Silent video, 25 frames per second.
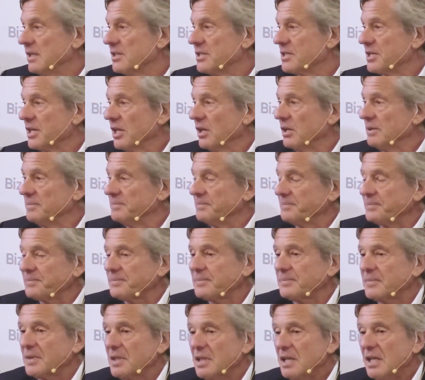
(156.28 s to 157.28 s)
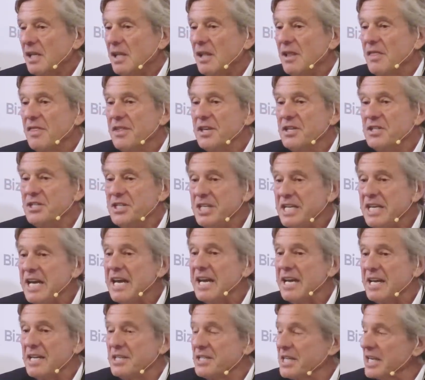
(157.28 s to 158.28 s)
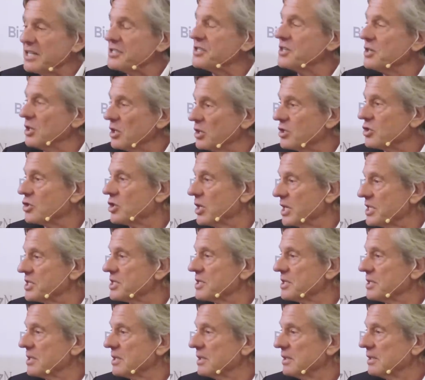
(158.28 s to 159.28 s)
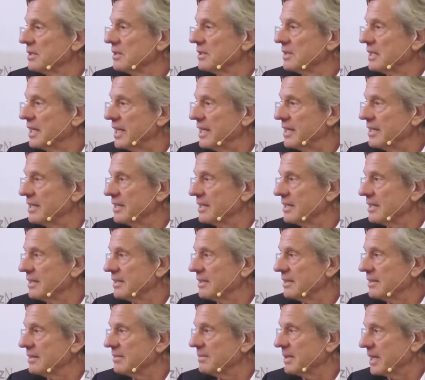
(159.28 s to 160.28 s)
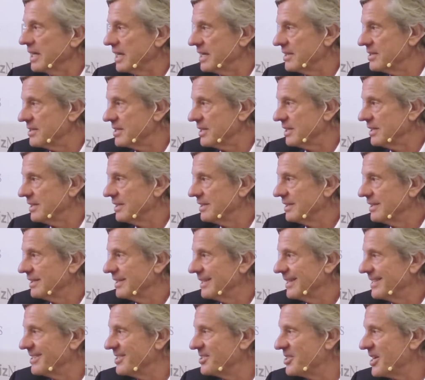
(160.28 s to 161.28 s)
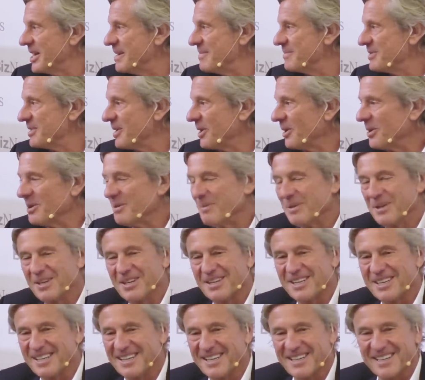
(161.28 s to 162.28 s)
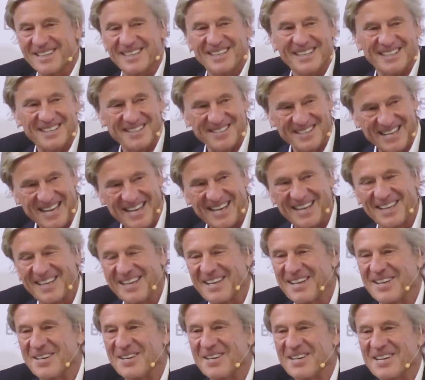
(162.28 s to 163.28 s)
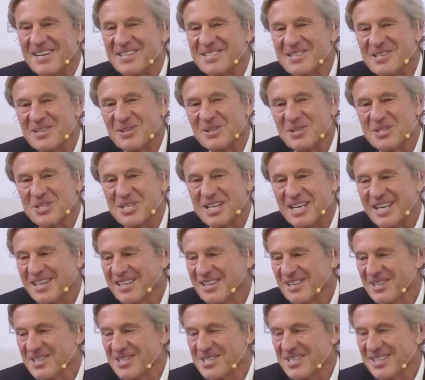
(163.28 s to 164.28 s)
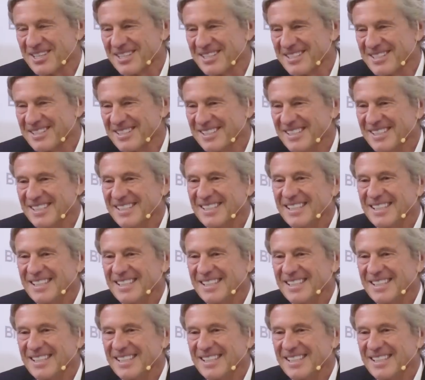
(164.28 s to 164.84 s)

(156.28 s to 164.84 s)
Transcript: So the DA does not trust Gayton McKenzie. And James Lorimer and I had a, and Alec had a nice long chat last night.